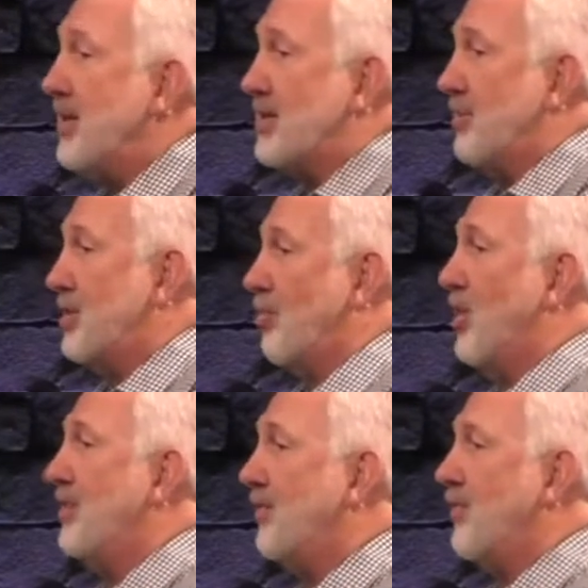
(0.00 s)
It's, it's
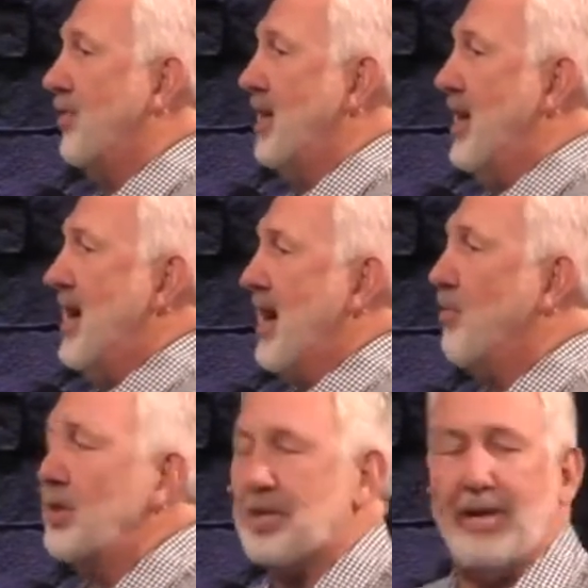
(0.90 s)
wonderful. And
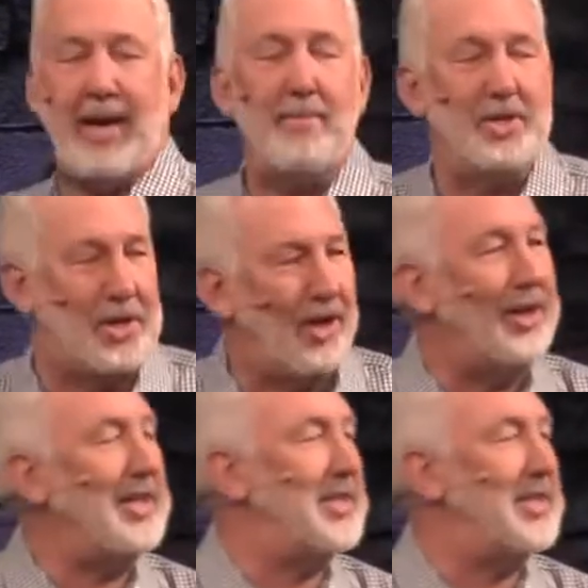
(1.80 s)
what's her name? And Charlie